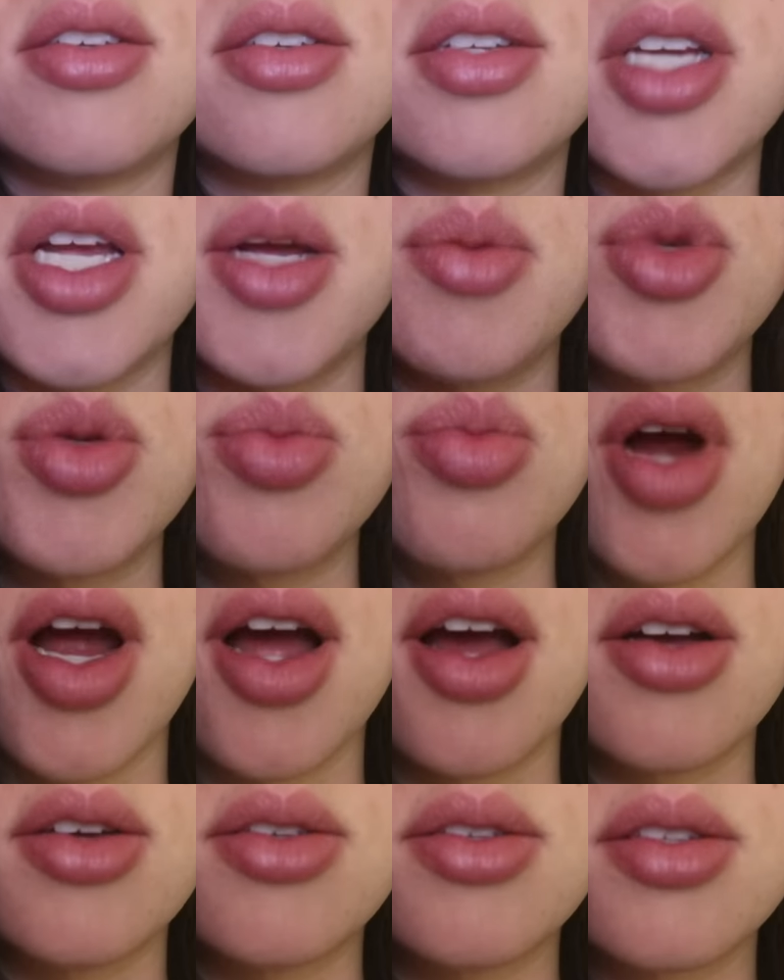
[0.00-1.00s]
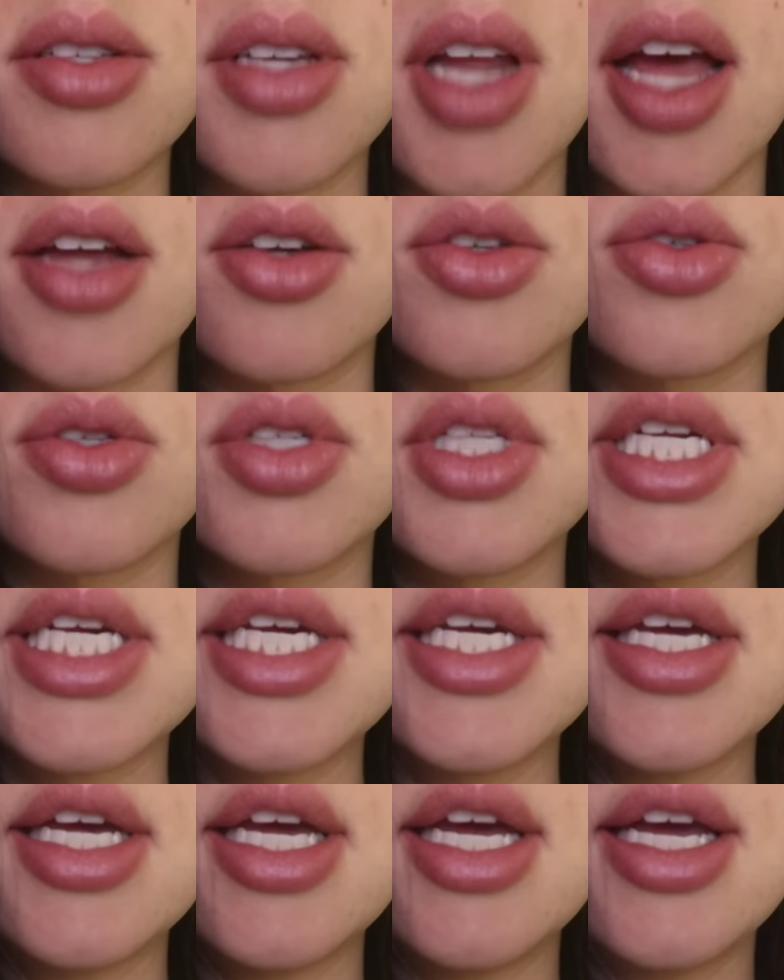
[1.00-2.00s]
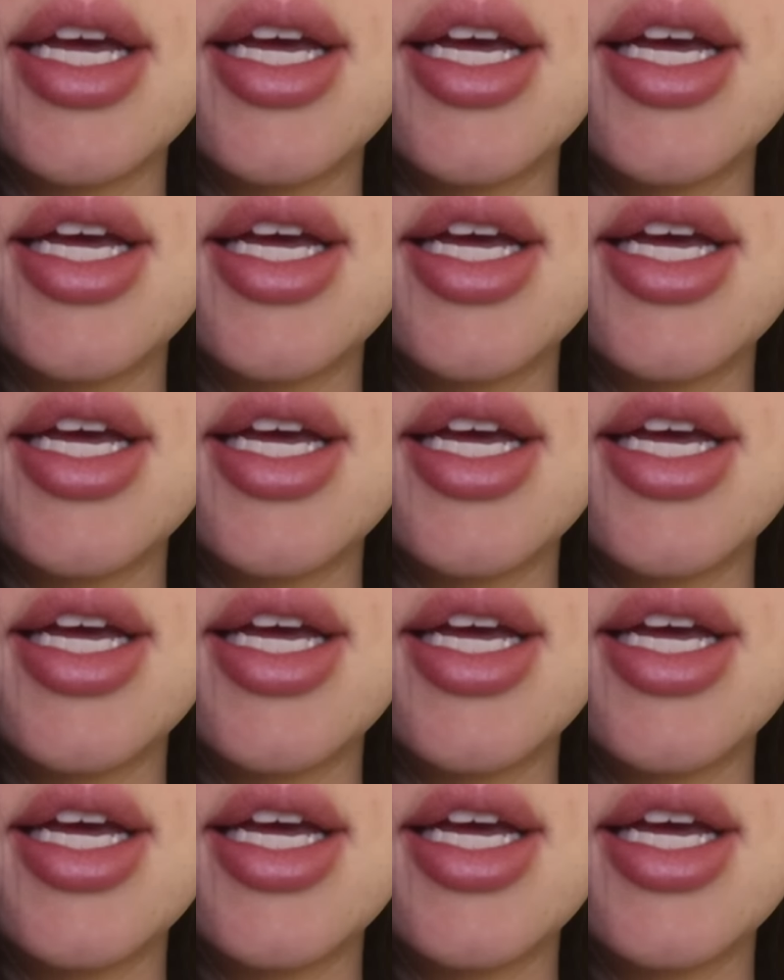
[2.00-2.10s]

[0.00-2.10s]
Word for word: shaped brows naturally.